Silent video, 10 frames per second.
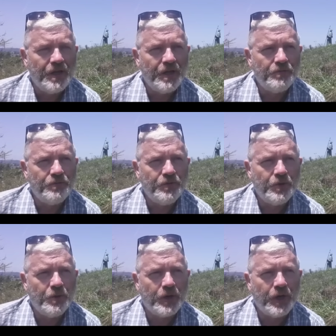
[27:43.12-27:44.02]
If
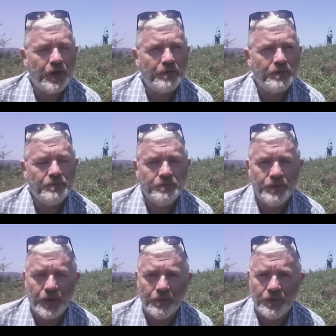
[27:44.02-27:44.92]
you are going to
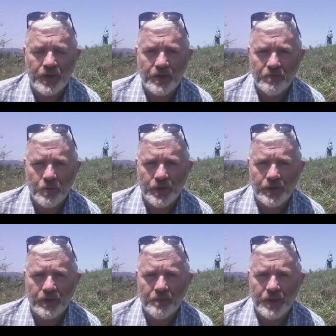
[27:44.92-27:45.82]
you know, think you're walking
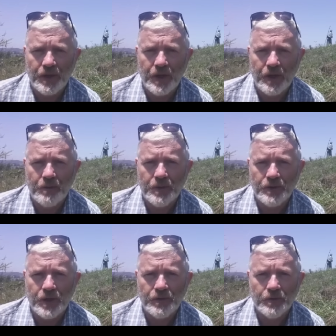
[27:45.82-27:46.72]
a Camino and,
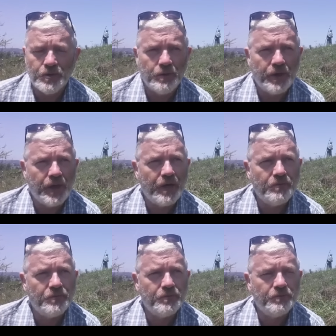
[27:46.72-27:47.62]
and you're doing it
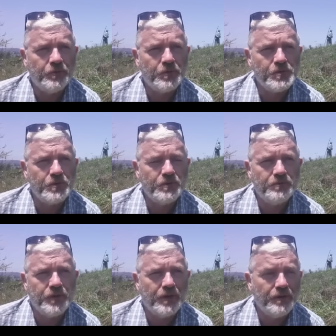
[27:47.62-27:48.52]
for, for sort of
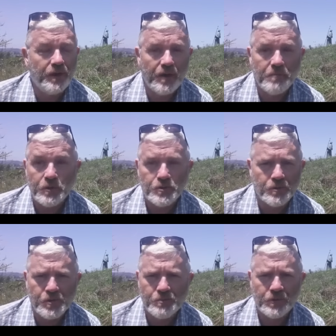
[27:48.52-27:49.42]
uh, you know,
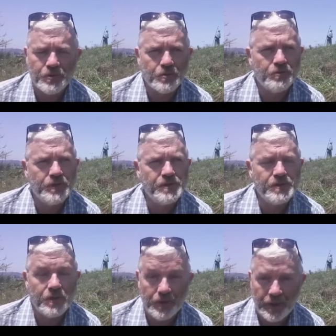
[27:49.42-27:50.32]
emotional, spiritual
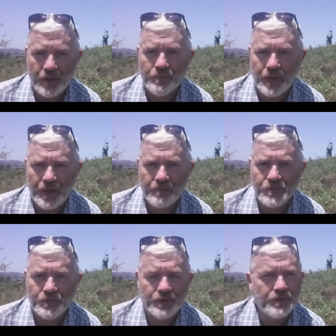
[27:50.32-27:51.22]
reasons, I really hope that happens
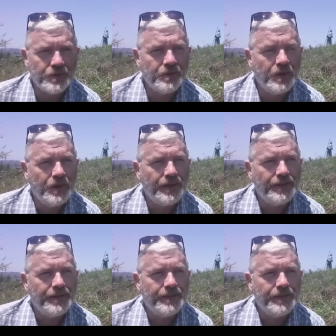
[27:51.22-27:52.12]
for you too. Uh,
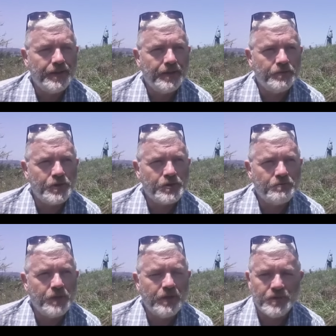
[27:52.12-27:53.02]
just
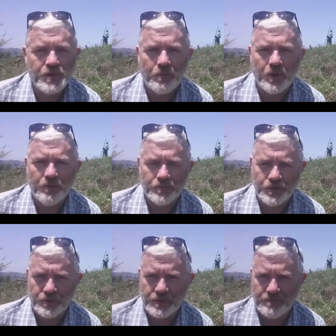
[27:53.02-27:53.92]
leave yourself open
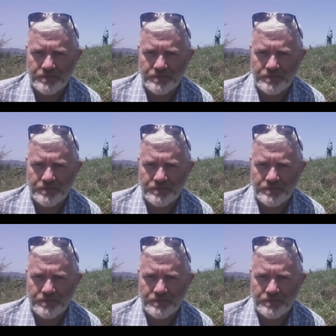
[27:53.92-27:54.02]
to it.